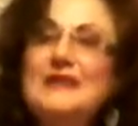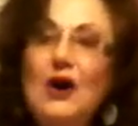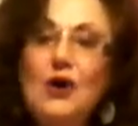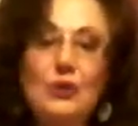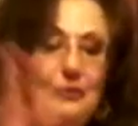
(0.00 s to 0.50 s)
Yeah.
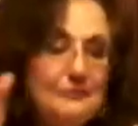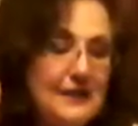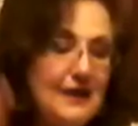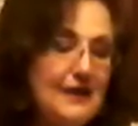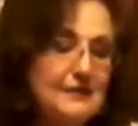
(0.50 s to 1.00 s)
Oh,
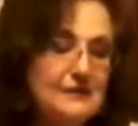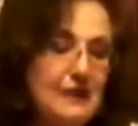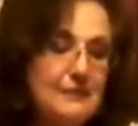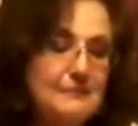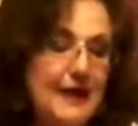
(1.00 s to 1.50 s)
and
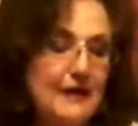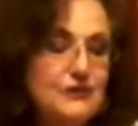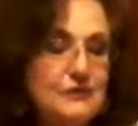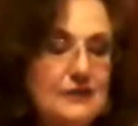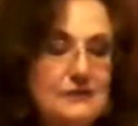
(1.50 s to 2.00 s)

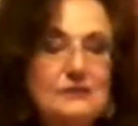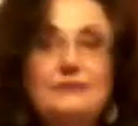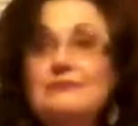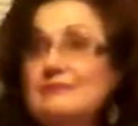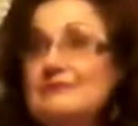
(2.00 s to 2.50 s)
actually,
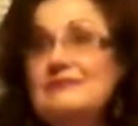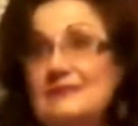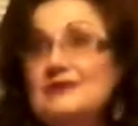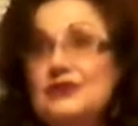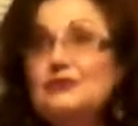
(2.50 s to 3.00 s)

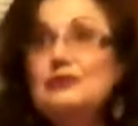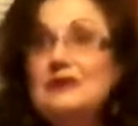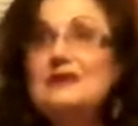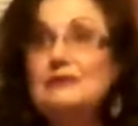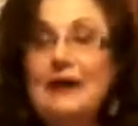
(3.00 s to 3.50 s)
to
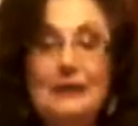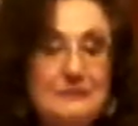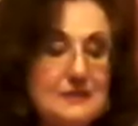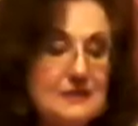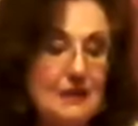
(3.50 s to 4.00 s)
really
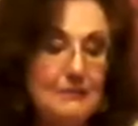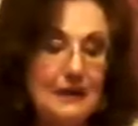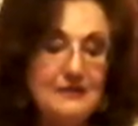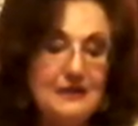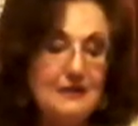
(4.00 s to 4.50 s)
wrap this up,
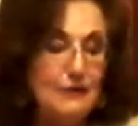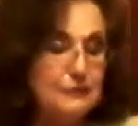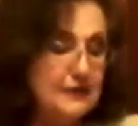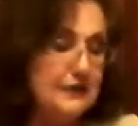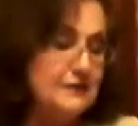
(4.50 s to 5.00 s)
I think I'll
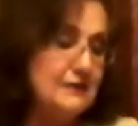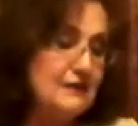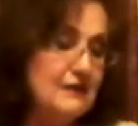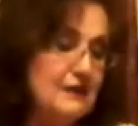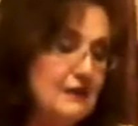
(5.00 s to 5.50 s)
read
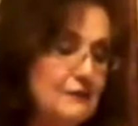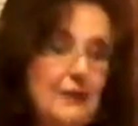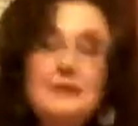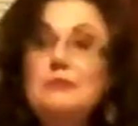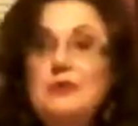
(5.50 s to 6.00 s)

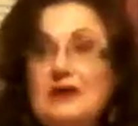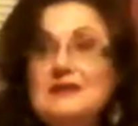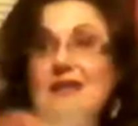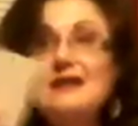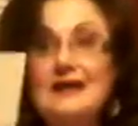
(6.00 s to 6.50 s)
from the book,
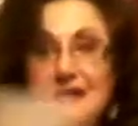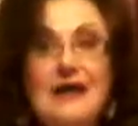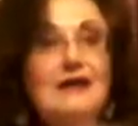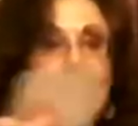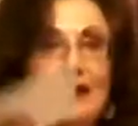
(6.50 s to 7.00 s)
because I'd like to
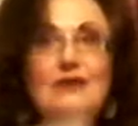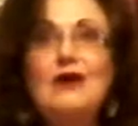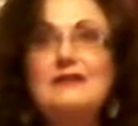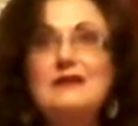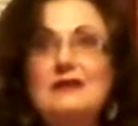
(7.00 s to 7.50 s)
have that
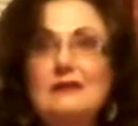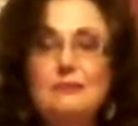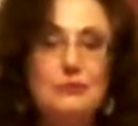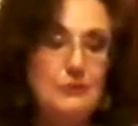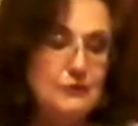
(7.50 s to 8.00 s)
on the
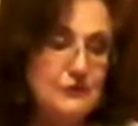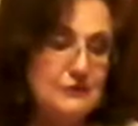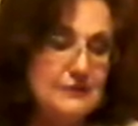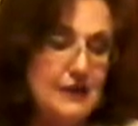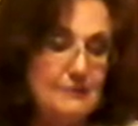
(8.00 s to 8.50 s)

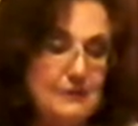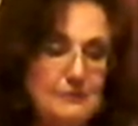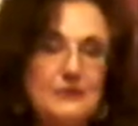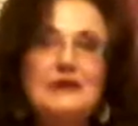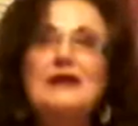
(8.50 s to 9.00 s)
promotional tape that
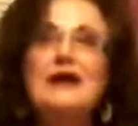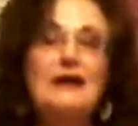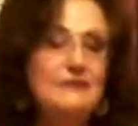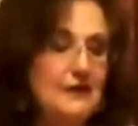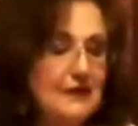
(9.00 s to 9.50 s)
we're going to
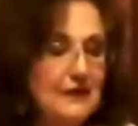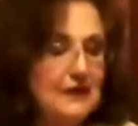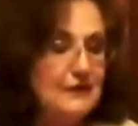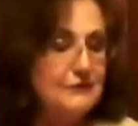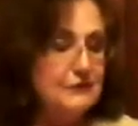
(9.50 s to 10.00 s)
have.
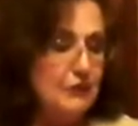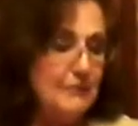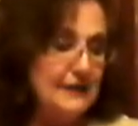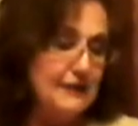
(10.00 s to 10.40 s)
if you don't mind.